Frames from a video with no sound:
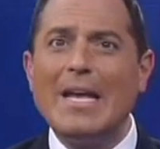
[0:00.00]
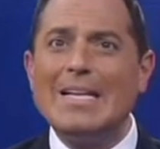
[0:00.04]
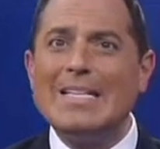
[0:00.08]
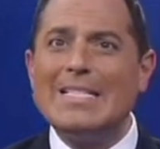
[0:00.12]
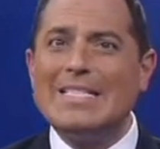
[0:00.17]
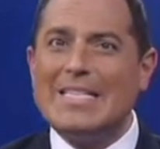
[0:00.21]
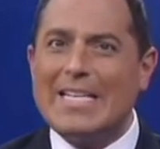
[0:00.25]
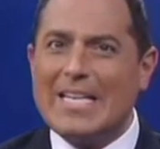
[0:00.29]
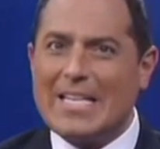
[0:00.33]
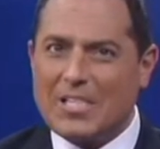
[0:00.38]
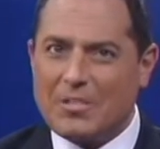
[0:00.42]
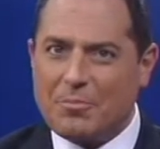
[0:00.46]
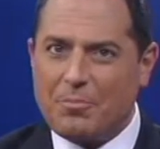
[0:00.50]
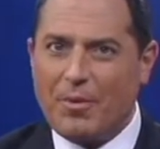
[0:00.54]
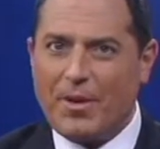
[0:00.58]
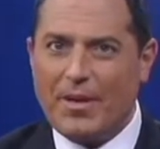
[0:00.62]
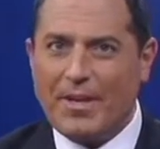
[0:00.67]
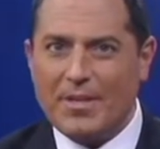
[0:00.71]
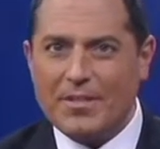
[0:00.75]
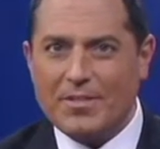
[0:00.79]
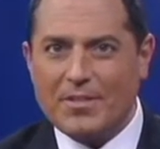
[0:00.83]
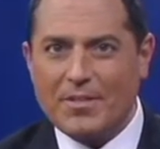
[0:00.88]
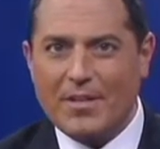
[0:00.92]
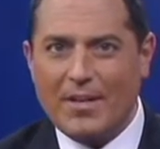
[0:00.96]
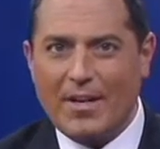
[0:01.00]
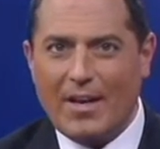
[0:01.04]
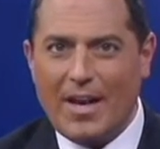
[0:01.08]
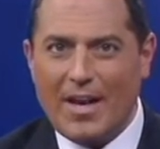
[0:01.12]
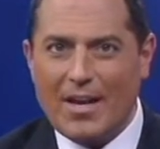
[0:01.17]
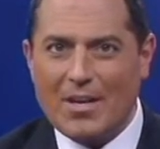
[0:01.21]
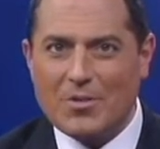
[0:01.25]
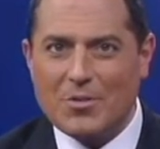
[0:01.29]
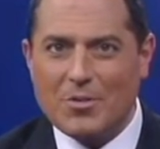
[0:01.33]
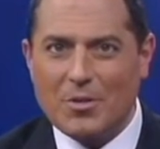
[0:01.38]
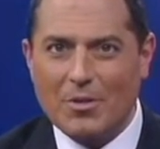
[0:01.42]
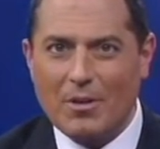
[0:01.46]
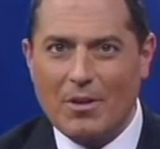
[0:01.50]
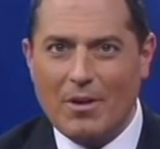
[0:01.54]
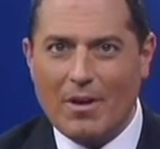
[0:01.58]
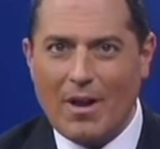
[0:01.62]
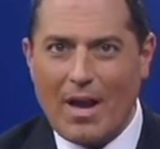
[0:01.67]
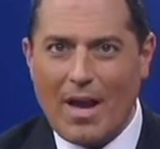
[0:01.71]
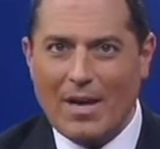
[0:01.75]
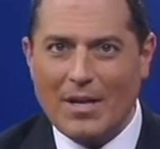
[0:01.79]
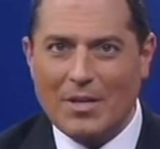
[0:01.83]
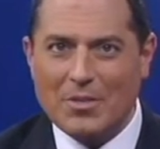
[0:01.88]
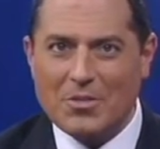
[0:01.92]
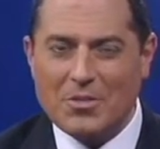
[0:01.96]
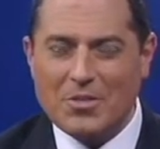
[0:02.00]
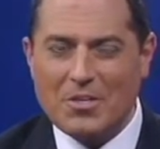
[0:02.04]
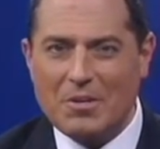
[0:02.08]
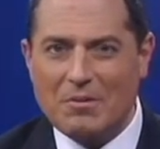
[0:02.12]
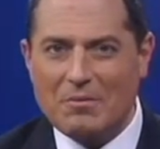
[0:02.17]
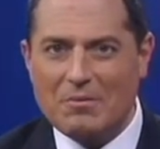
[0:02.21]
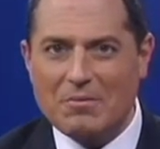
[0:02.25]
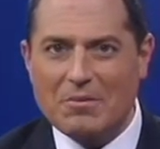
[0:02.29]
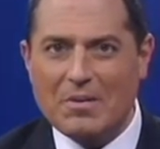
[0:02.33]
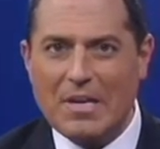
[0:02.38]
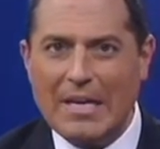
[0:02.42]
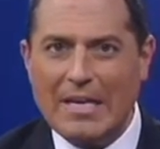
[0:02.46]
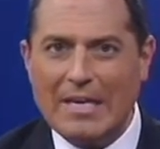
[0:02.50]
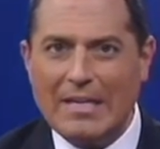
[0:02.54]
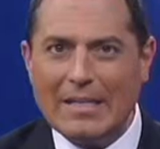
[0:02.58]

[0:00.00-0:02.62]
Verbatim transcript: ZSpace that has Long Island students